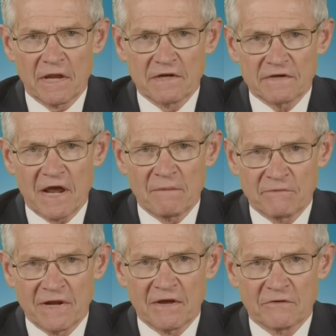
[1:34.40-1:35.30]
it's
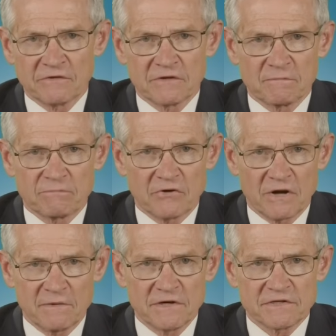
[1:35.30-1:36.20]
up now to the
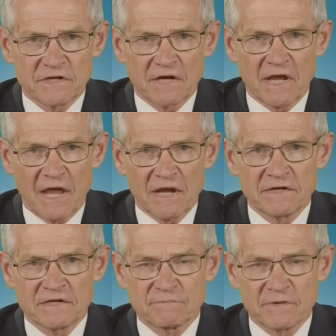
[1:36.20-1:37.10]
Prime Minister
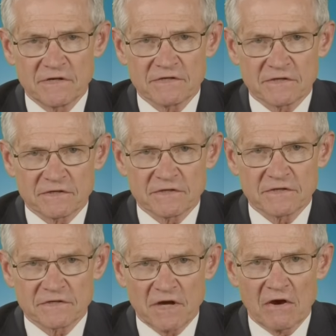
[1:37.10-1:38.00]
and his ministers
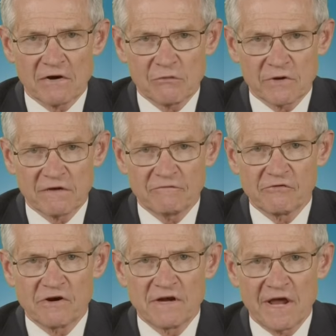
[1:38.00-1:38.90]
to start looking
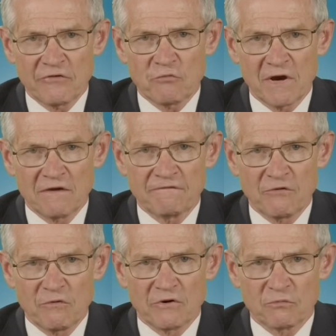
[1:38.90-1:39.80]
for another way
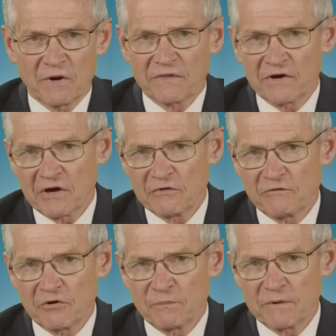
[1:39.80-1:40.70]
forward, one that
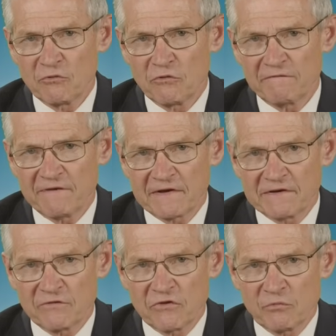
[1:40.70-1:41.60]
hopefully will be more
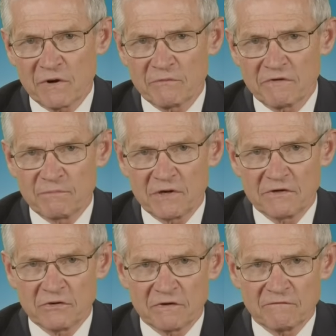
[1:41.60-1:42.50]
effective than the one we've
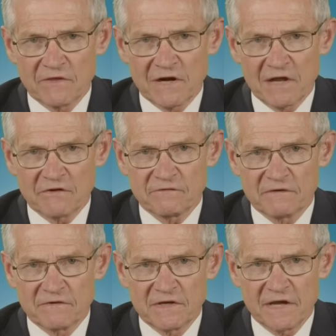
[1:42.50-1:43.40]
been doing for the last
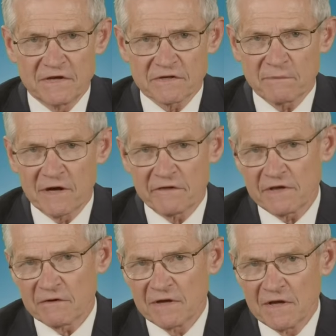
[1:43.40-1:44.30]
50 years. I mean, I
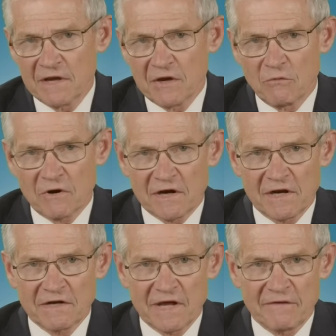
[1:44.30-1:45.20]
think what
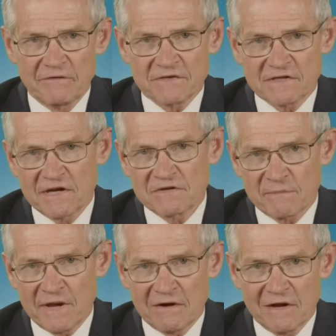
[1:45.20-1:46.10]
Glyn Davis says
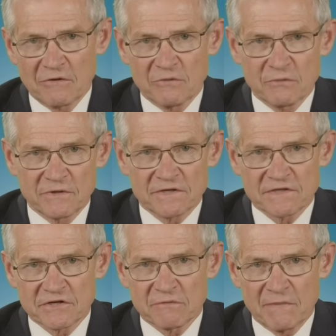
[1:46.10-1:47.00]
about local
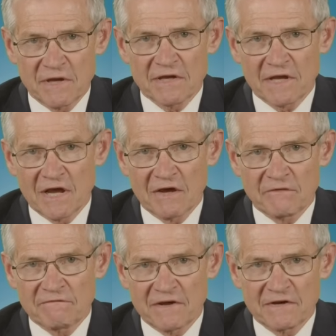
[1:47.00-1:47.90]
decision-making
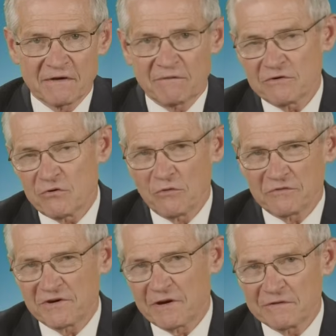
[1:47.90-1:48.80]
over funding, or of
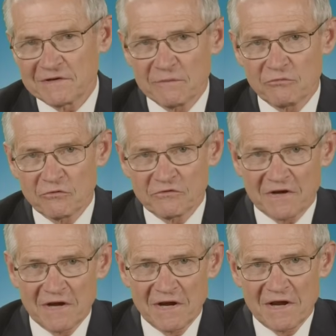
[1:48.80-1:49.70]
course, you know, as
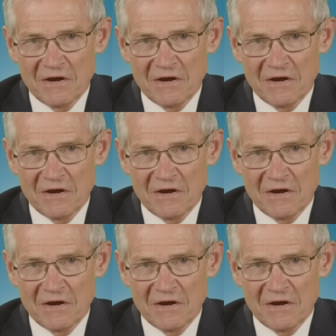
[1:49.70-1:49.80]
Liberals,